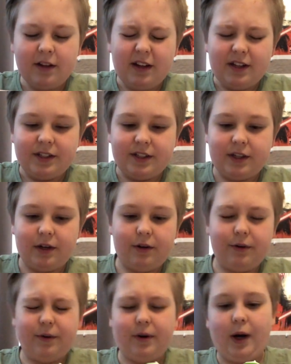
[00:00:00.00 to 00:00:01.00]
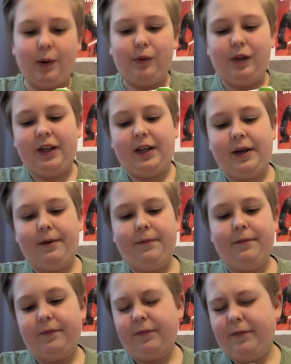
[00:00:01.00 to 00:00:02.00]
So I will link a
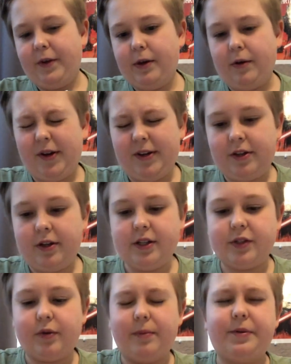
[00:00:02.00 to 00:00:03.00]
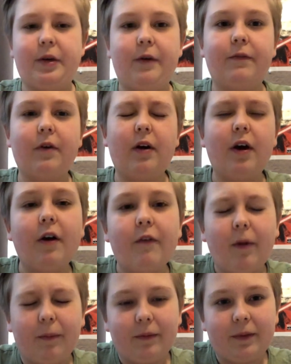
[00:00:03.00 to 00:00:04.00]
video in the description of
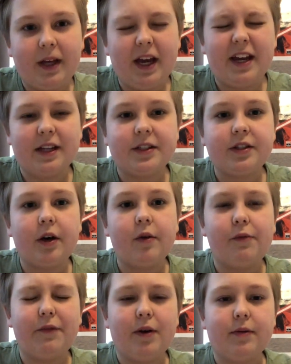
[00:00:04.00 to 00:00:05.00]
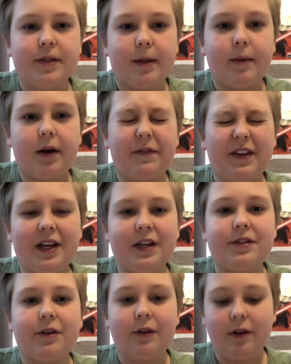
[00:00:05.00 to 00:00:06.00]
from Cadence Toy Reviews and
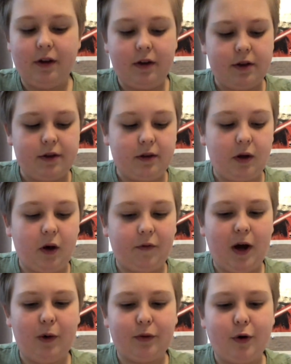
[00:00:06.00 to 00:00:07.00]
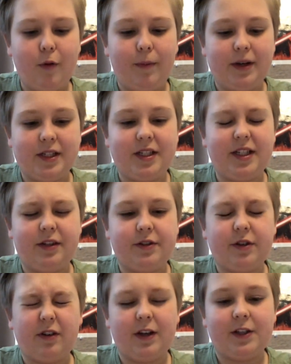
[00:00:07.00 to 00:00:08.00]
Modification of how to open a Signature
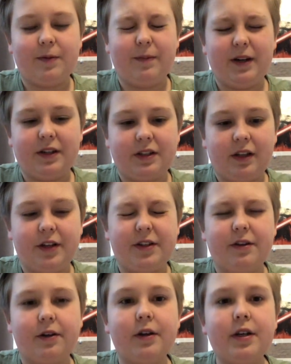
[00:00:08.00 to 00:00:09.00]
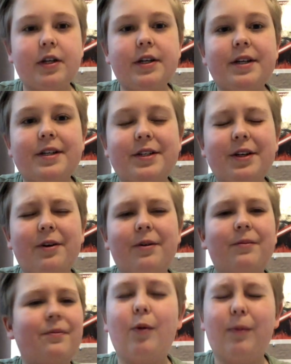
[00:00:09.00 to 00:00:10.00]
Collection Buzz Lightyear.
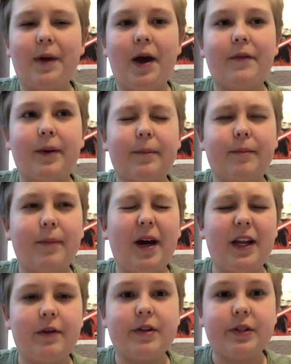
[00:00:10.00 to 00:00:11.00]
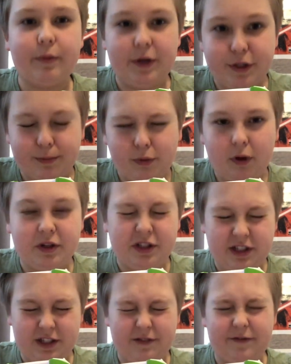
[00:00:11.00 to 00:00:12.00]
So we'll be having many restoration projects
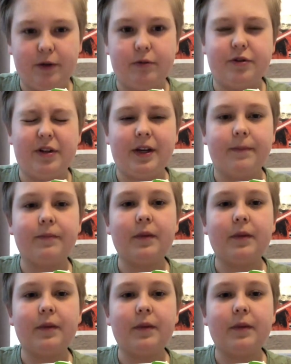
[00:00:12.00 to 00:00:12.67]
in the future here.